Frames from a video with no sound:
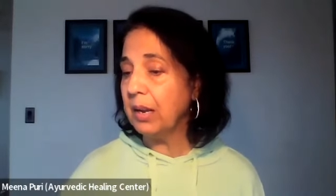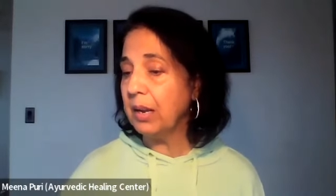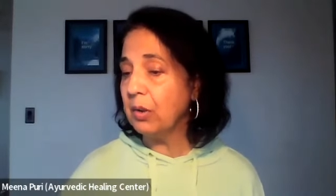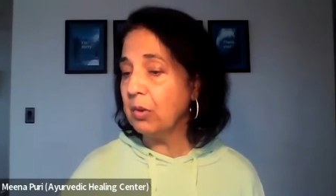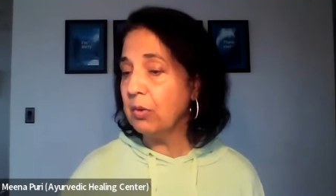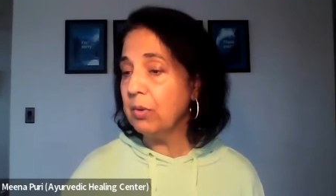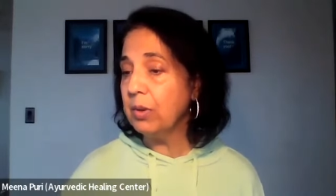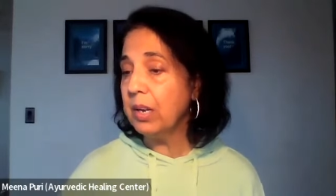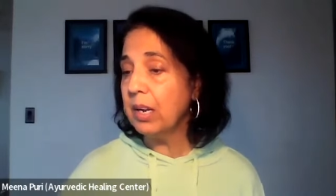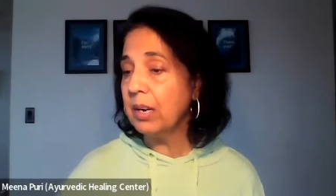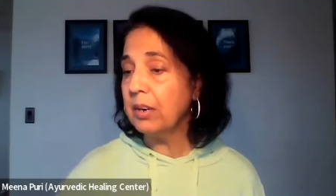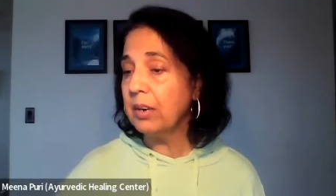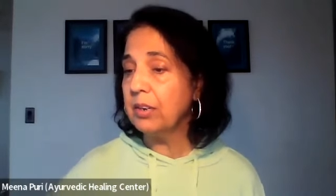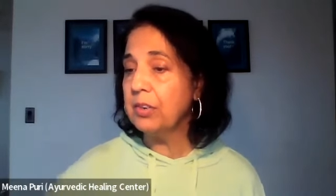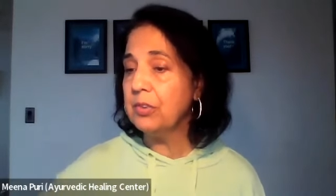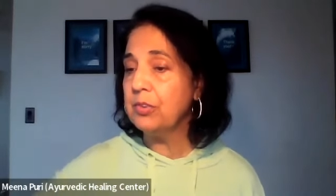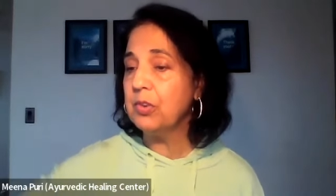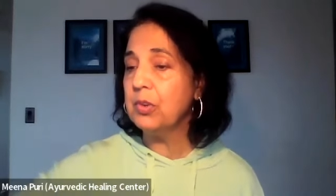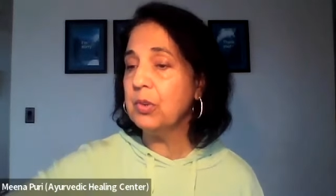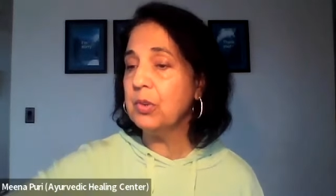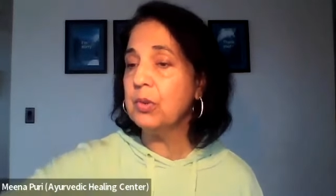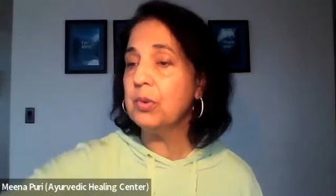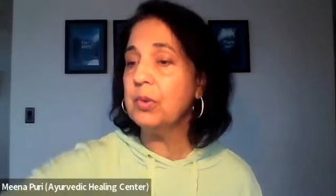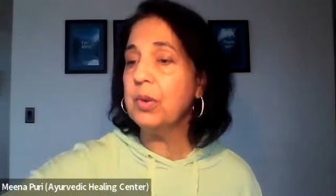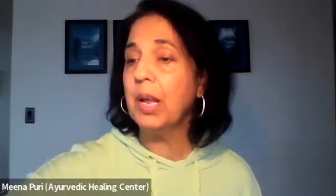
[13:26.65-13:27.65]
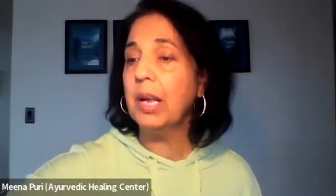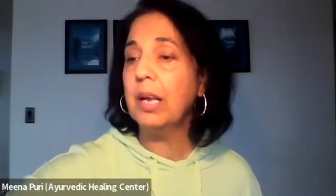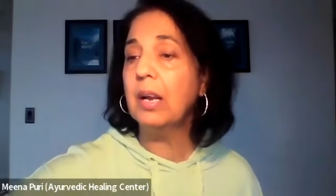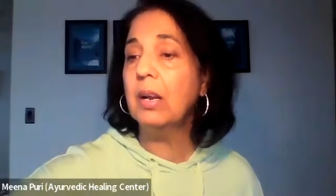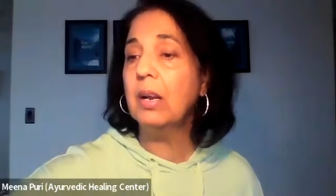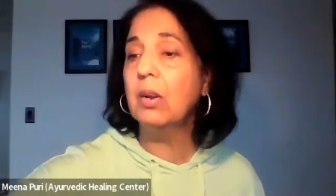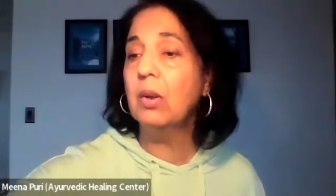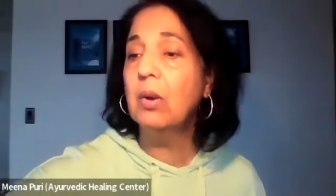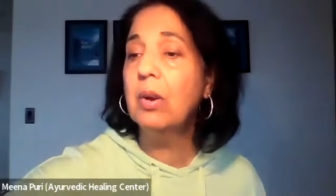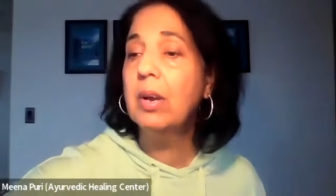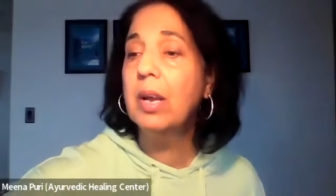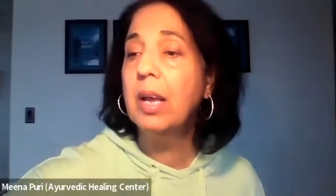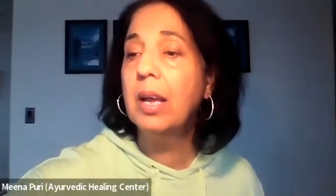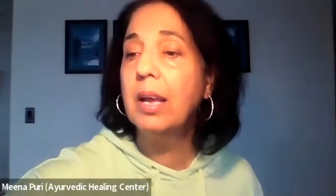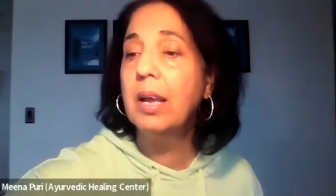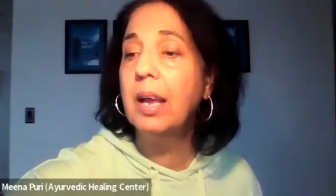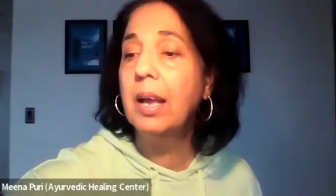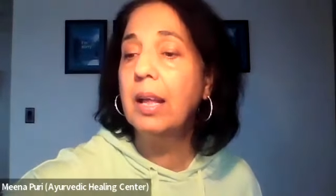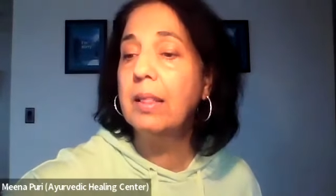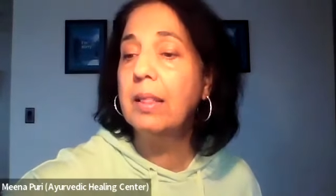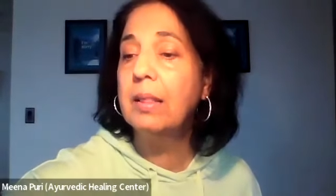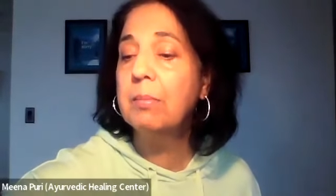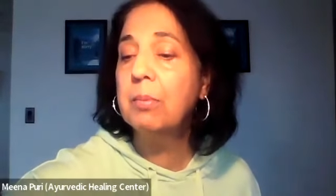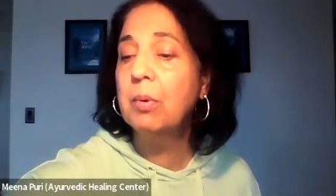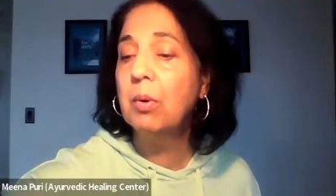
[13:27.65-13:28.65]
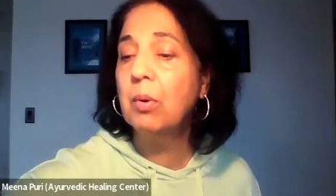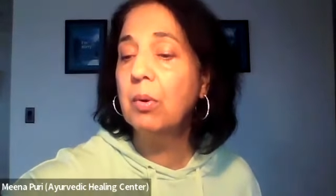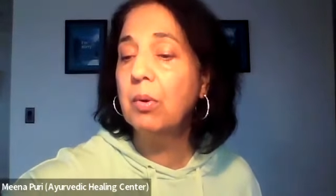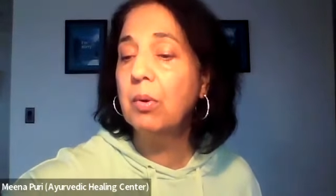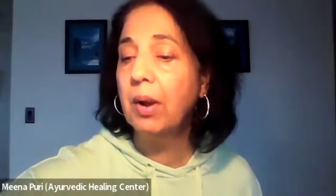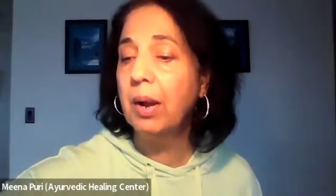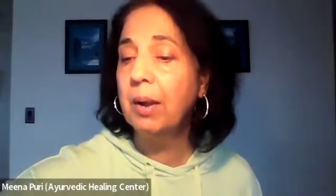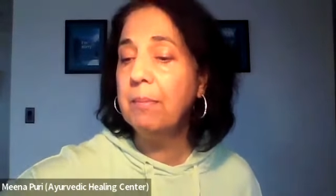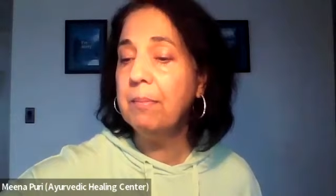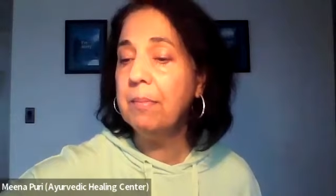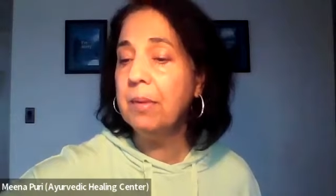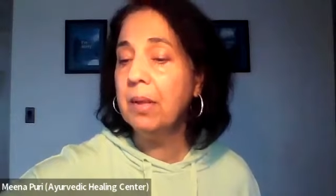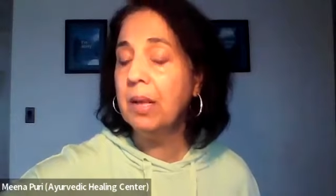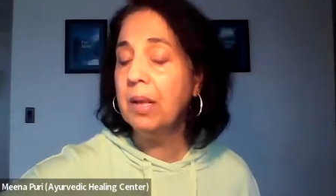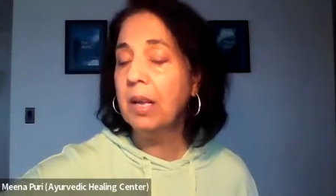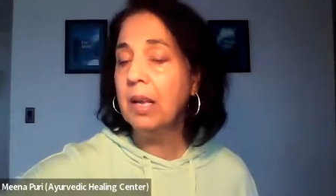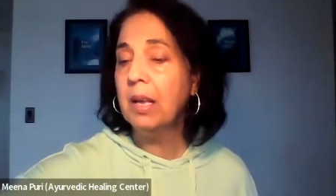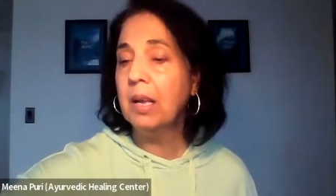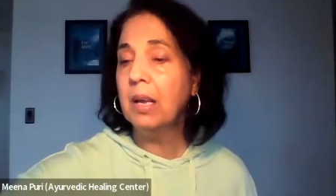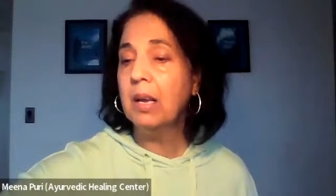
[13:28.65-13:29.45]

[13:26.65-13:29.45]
I do encourage you to take a look at the program